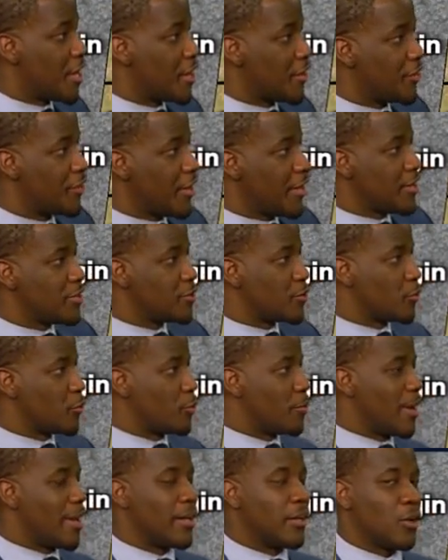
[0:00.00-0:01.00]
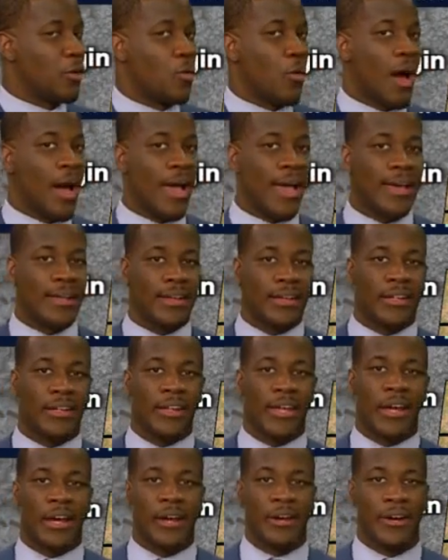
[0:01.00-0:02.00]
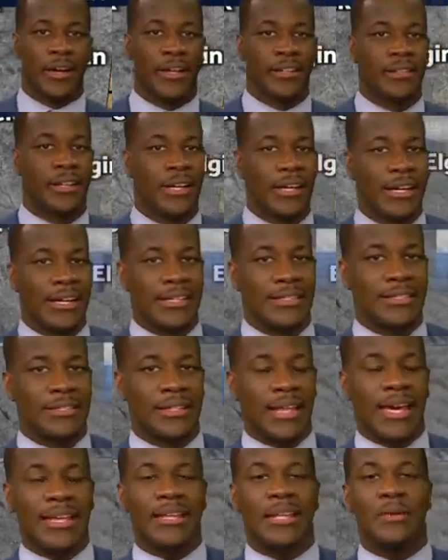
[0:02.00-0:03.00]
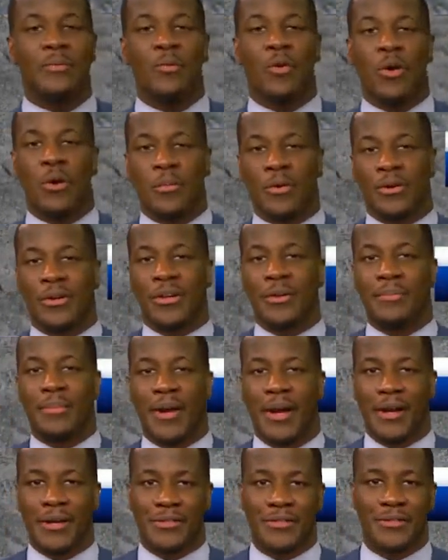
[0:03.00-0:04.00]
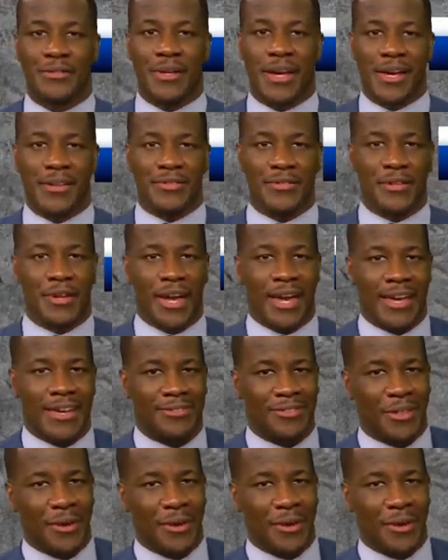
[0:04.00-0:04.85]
Things are remaining quiet, clear, and slightly warmer compared to yesterday.